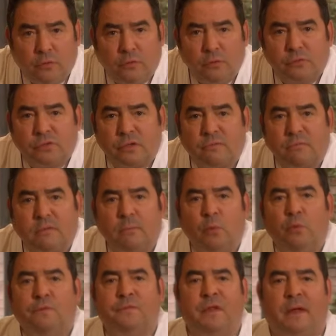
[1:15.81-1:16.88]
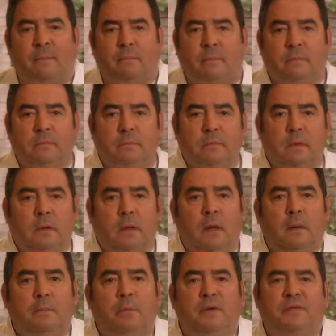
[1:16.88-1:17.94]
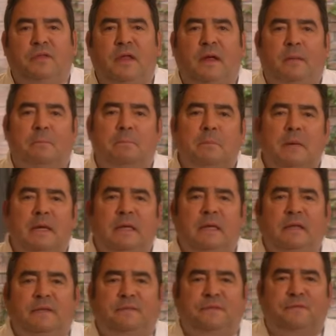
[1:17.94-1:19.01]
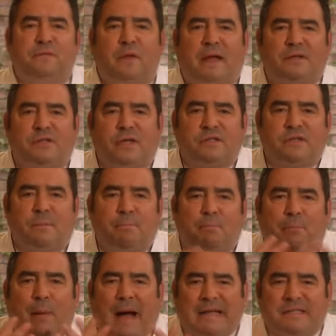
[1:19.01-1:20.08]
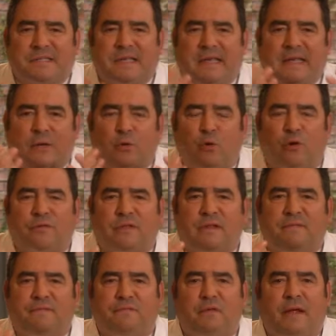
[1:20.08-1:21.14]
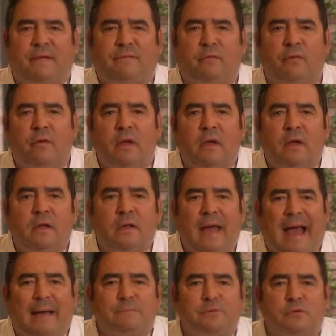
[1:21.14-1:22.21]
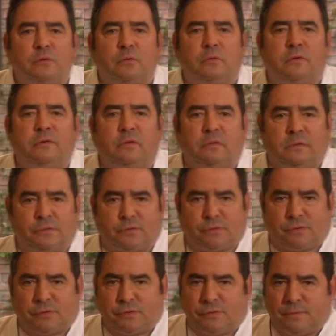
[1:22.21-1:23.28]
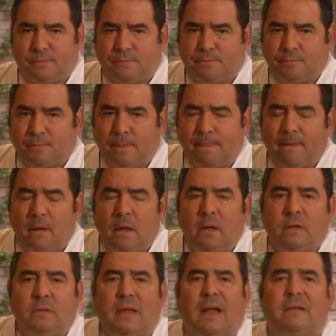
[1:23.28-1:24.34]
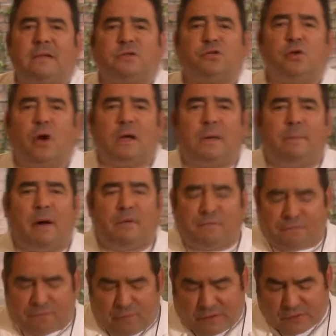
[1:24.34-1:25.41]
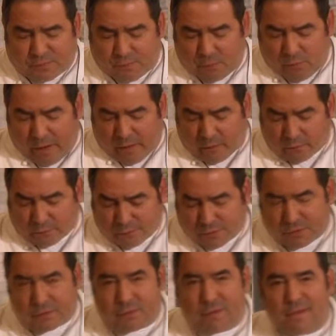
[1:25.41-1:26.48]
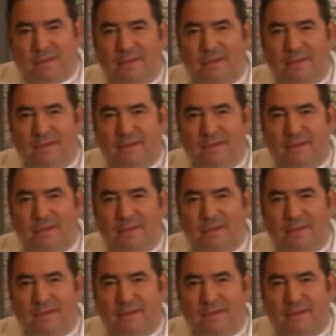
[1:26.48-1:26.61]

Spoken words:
usually remove them, but their meaty flesh has a bosky, earthy flavor. Absolutely delicious. Now, let's talk about fresh morels.